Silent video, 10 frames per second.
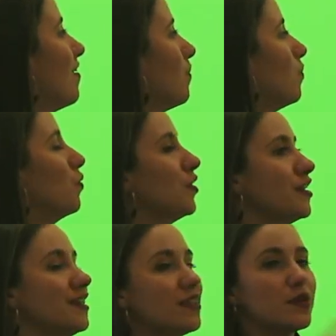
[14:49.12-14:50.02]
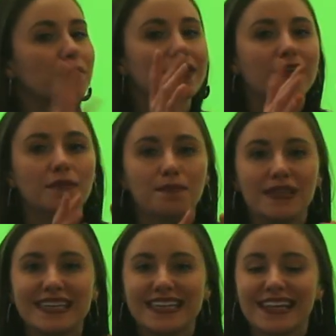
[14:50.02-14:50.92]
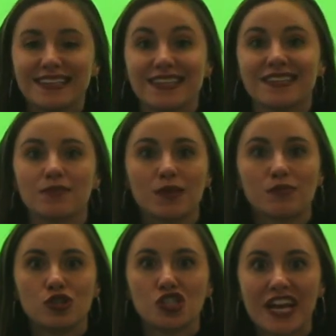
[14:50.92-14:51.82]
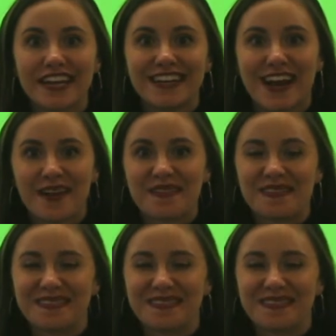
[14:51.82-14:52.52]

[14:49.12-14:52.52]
wood. That's right, with little beads that sometimes shake down.